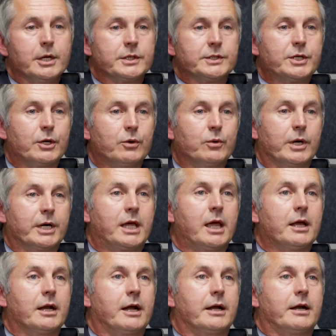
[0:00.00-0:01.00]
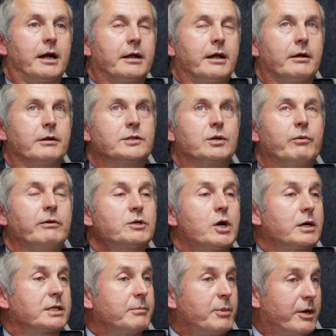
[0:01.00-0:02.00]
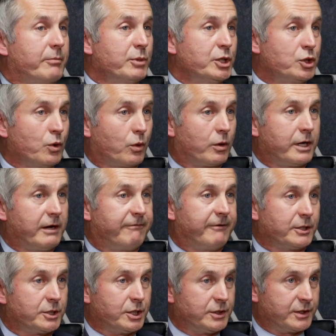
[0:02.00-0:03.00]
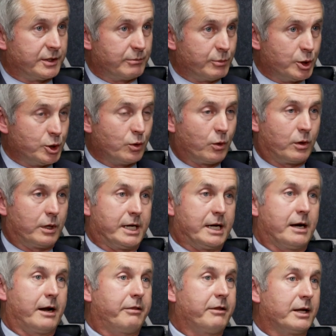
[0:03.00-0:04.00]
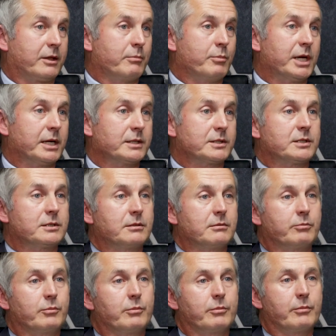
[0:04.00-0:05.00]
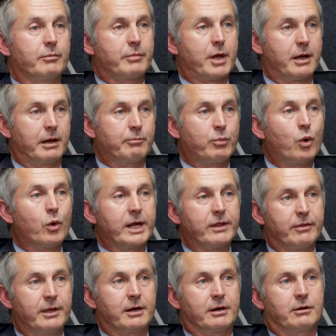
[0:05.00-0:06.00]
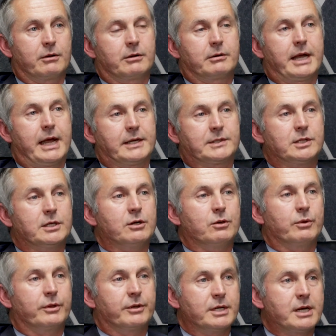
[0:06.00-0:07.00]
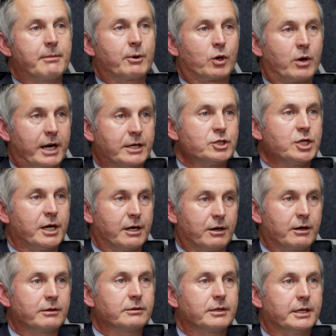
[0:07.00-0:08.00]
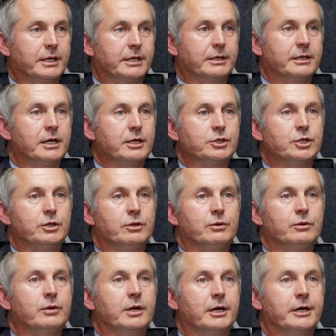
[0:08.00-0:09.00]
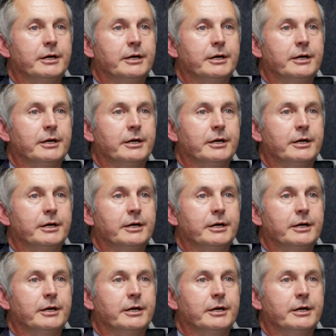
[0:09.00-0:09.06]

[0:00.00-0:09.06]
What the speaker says: So again, so we talked about majority functions as a majority, and I think the biggest point there has to do with the Democrat chair issue.